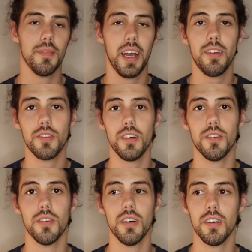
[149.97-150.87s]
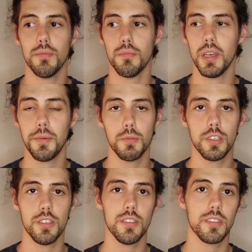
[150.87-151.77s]
I don't know. Maybe we
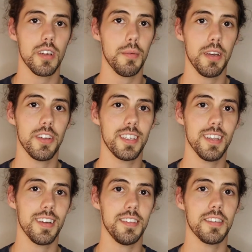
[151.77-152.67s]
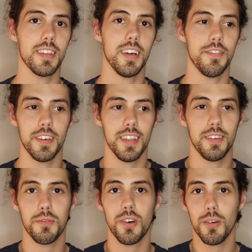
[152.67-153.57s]
should just stop having deadlines in life, and
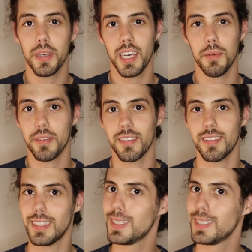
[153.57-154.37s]
then we'll all be happier.